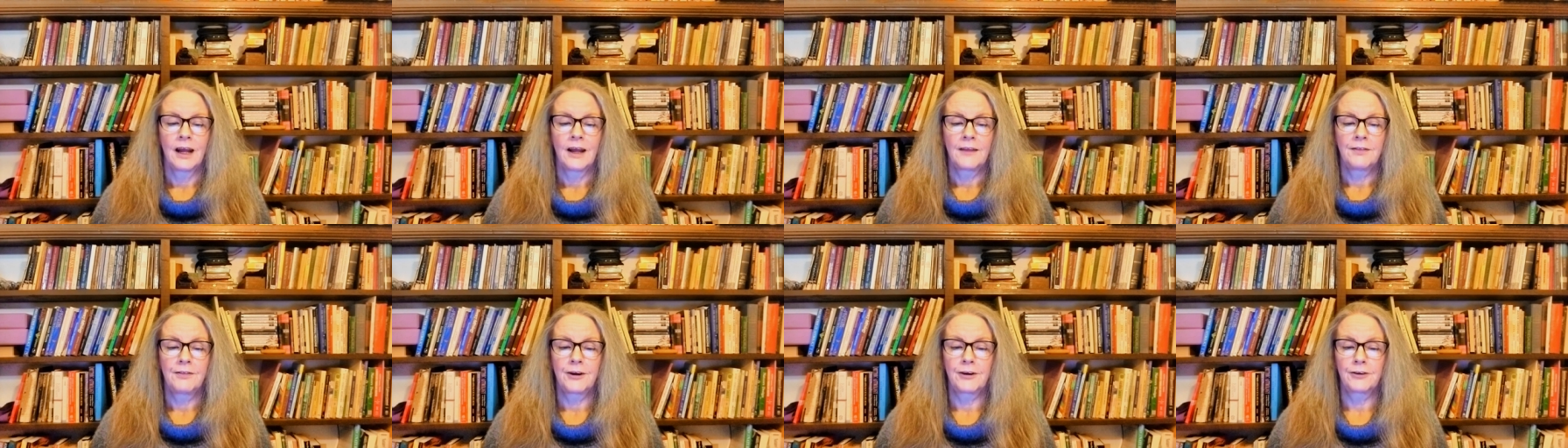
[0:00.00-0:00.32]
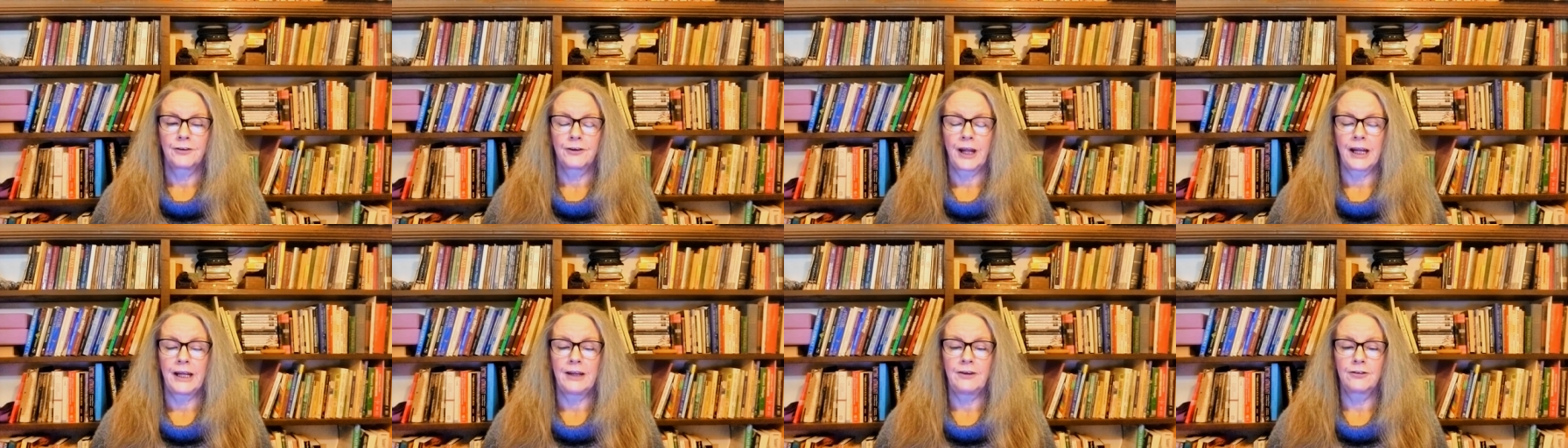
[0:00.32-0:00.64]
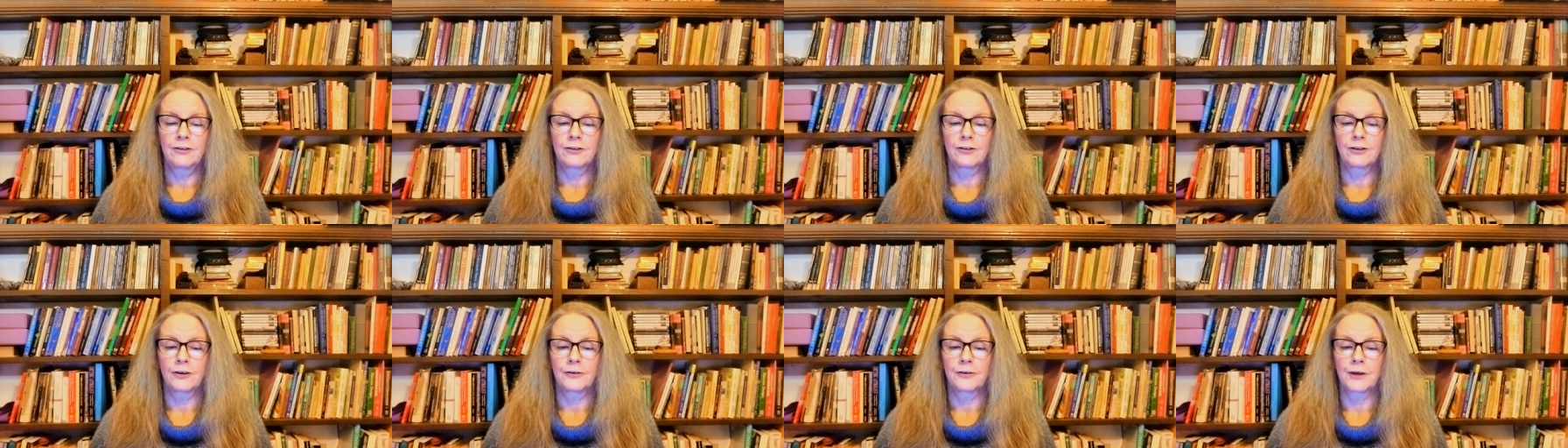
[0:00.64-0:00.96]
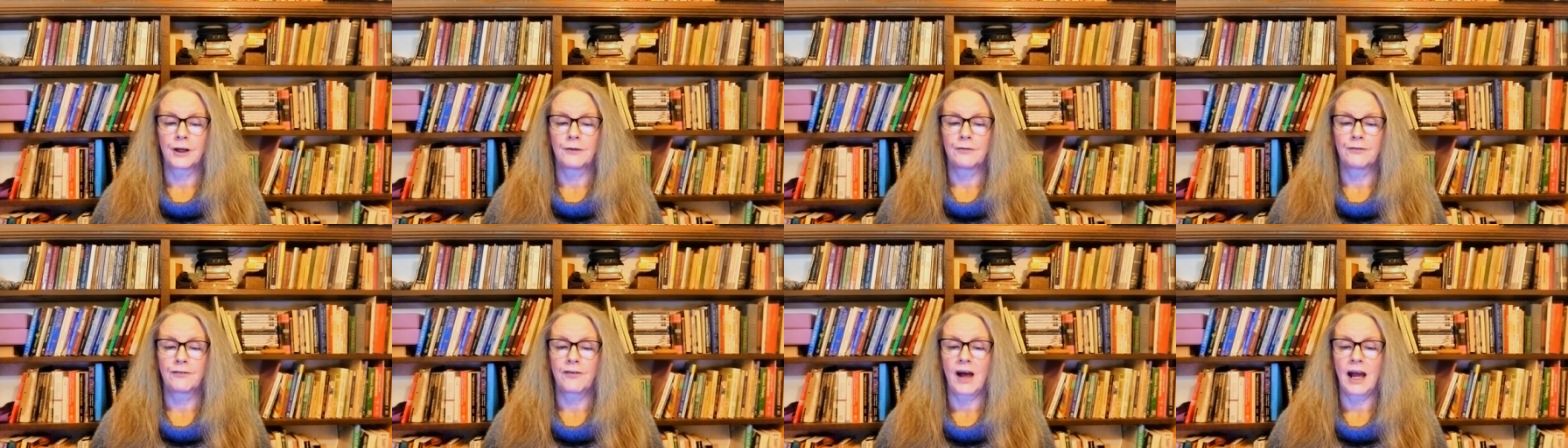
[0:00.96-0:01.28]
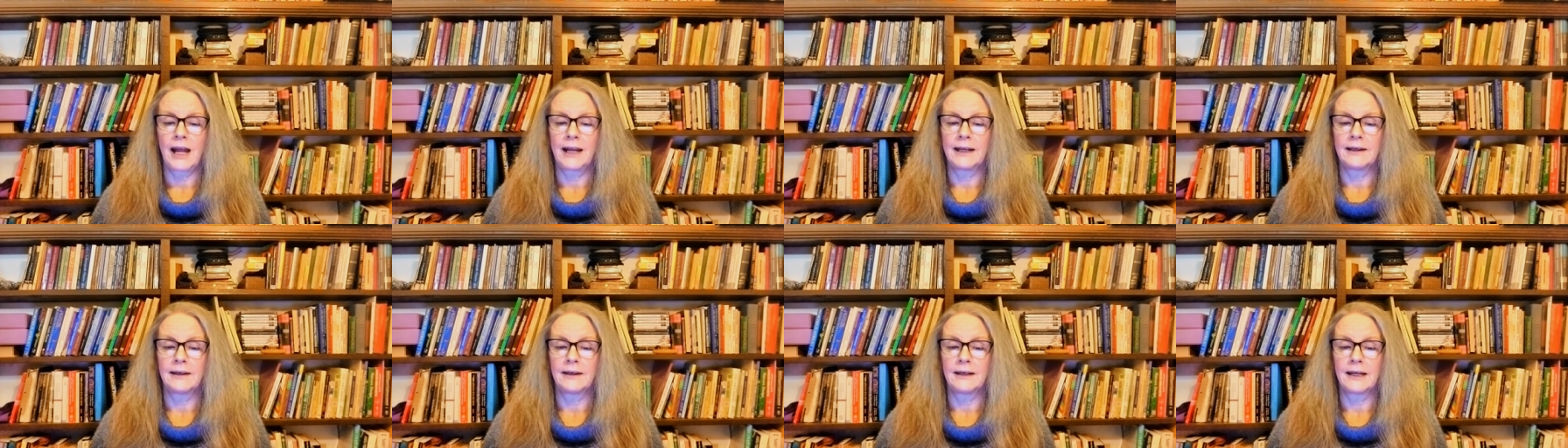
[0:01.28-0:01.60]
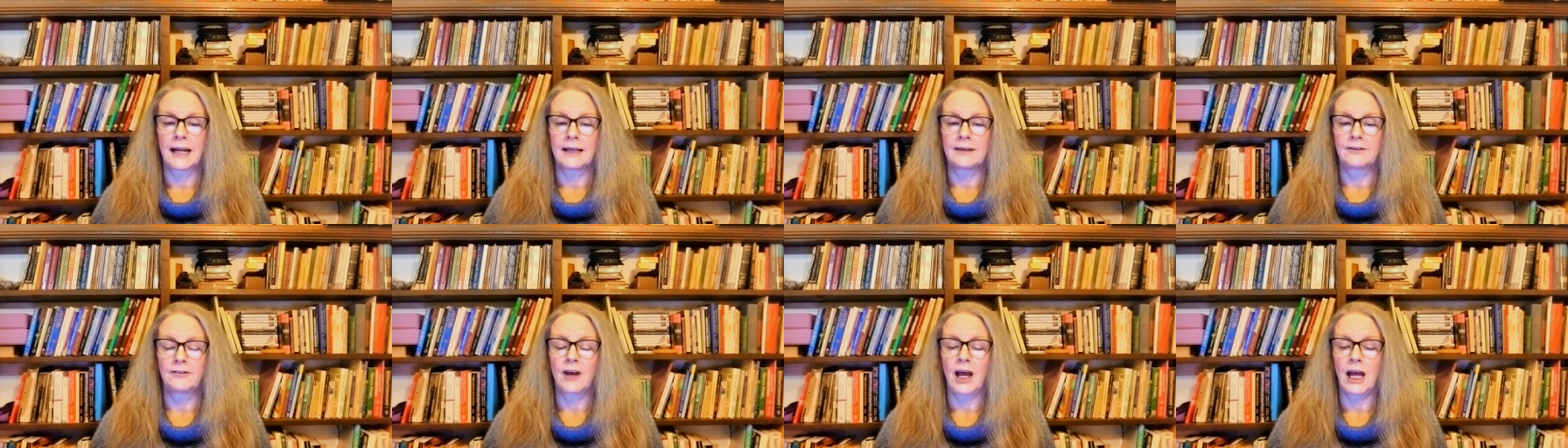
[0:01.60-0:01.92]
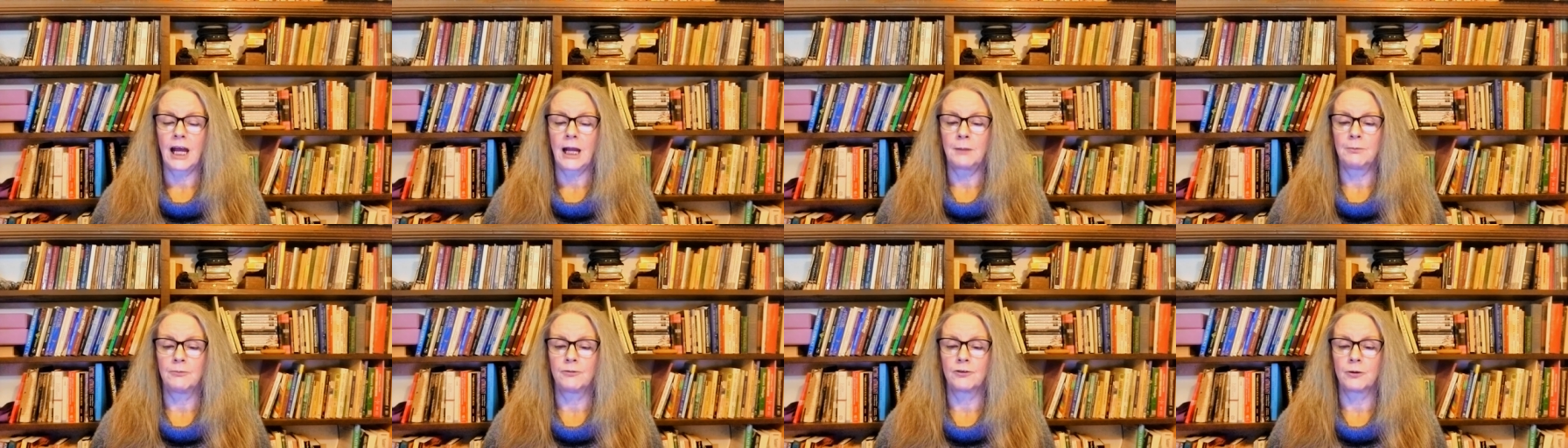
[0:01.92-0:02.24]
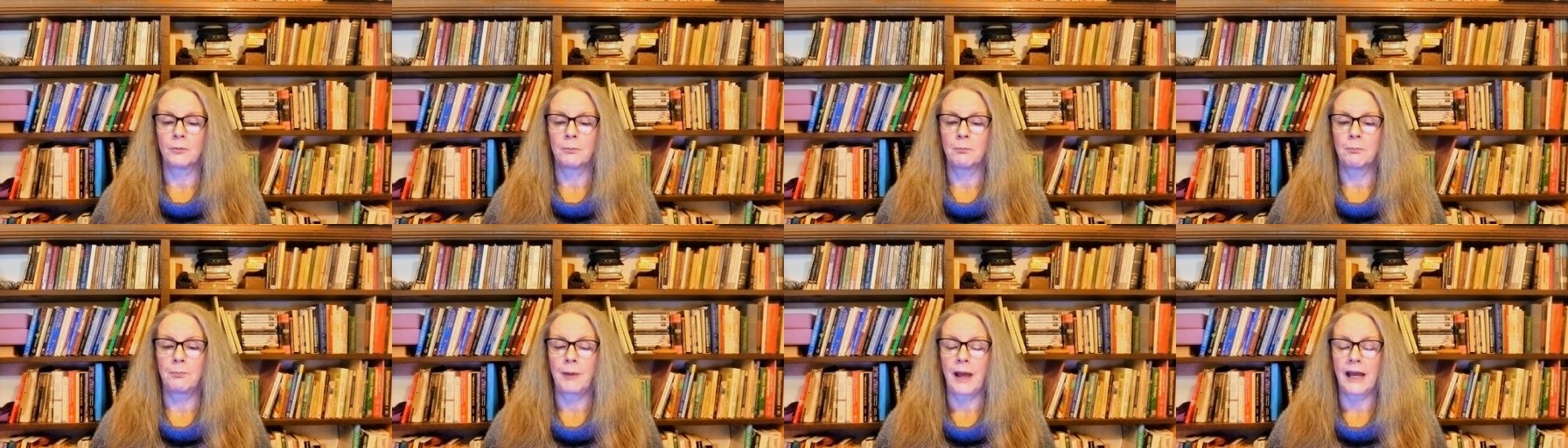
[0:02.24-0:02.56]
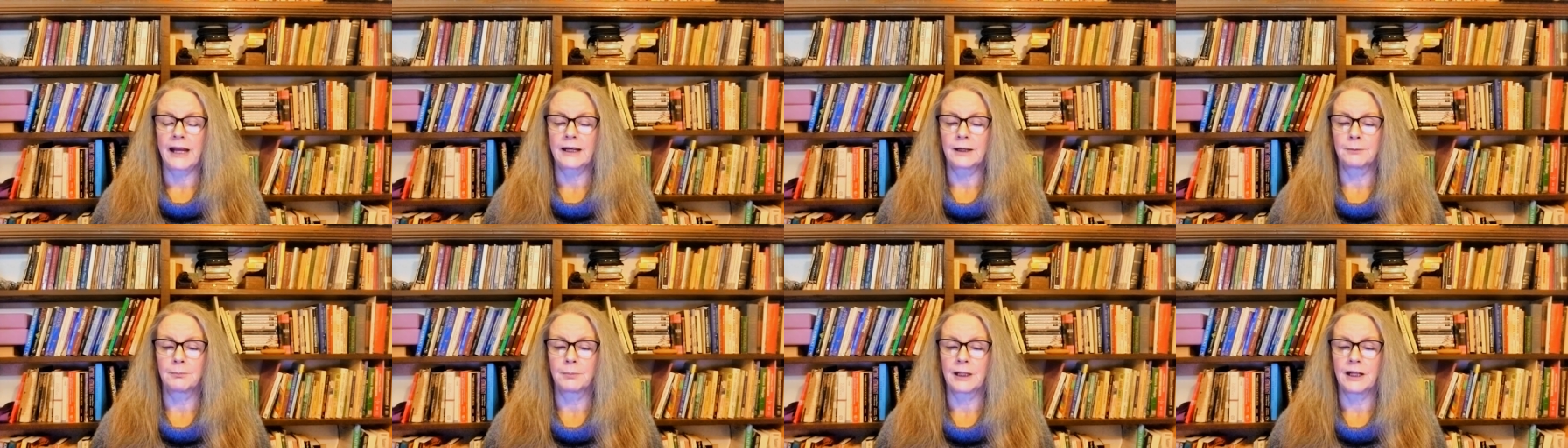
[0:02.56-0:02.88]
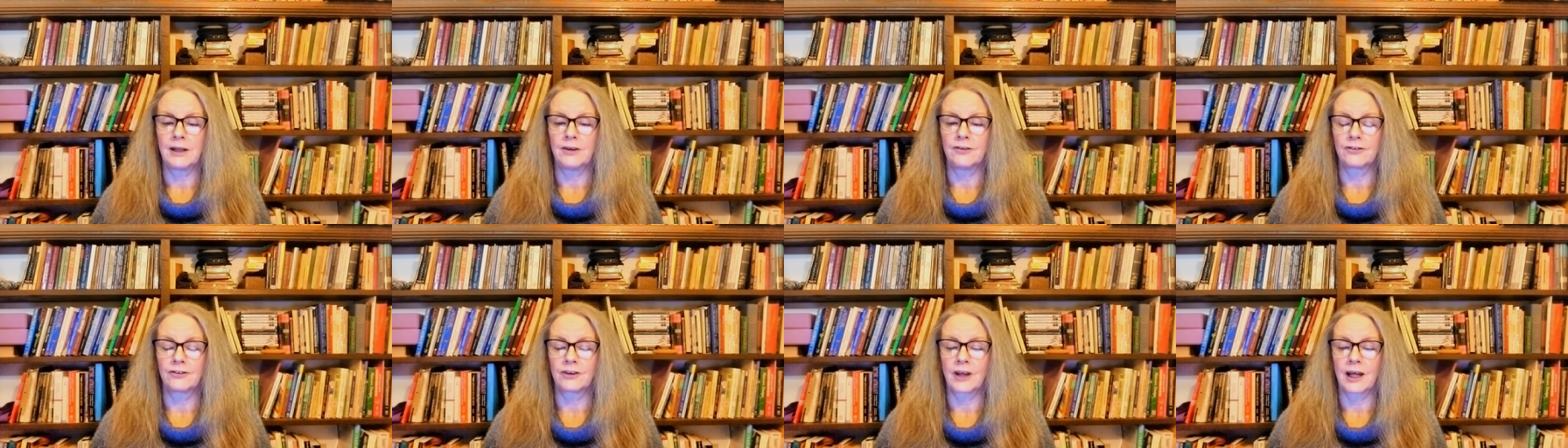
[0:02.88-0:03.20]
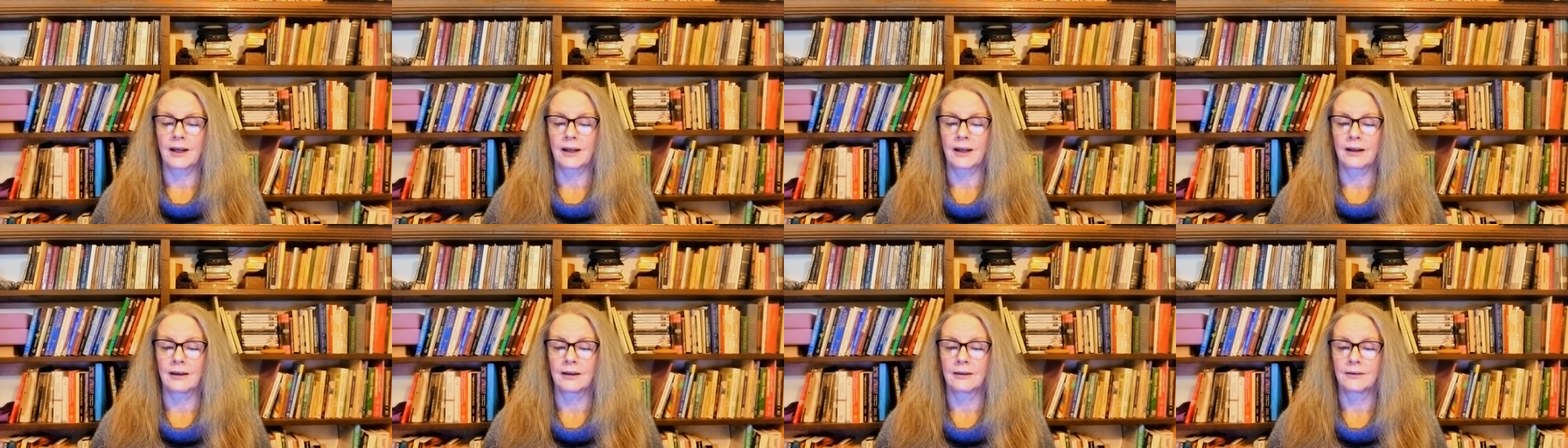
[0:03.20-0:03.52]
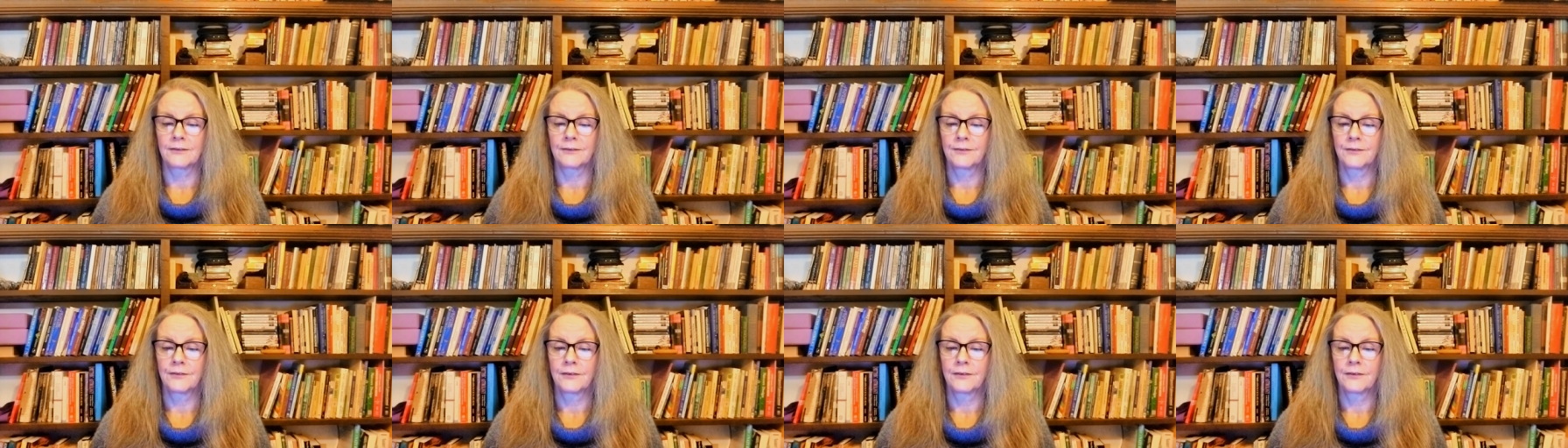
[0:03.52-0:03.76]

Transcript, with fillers: Their tastes are refined and at times impeccably subtle.